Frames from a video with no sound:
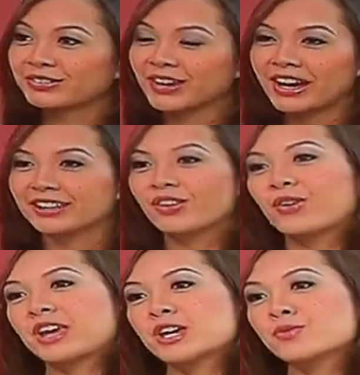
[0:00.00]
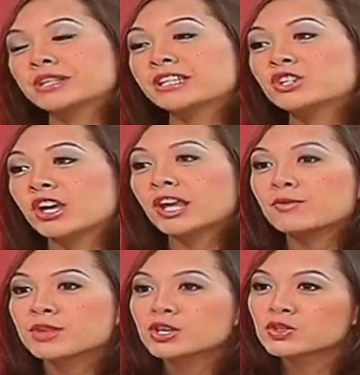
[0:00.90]
Right. Okay. Well, TJ and
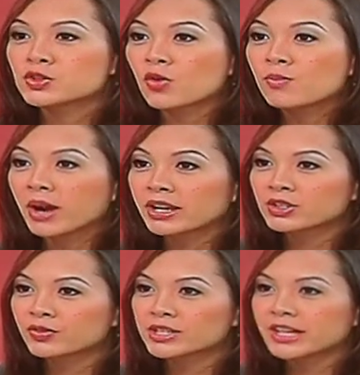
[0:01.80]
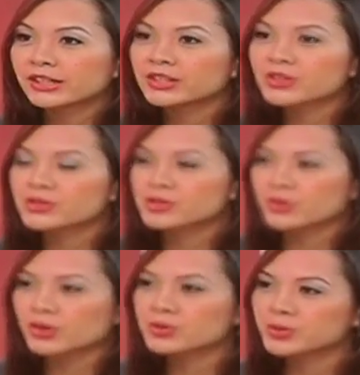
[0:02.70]
M, thank you so much for telling your
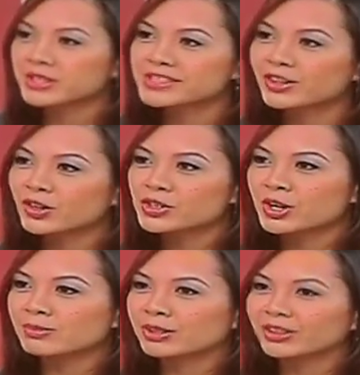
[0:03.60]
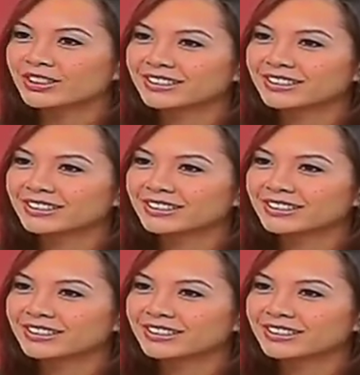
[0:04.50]
stories with us here on Shop Talk.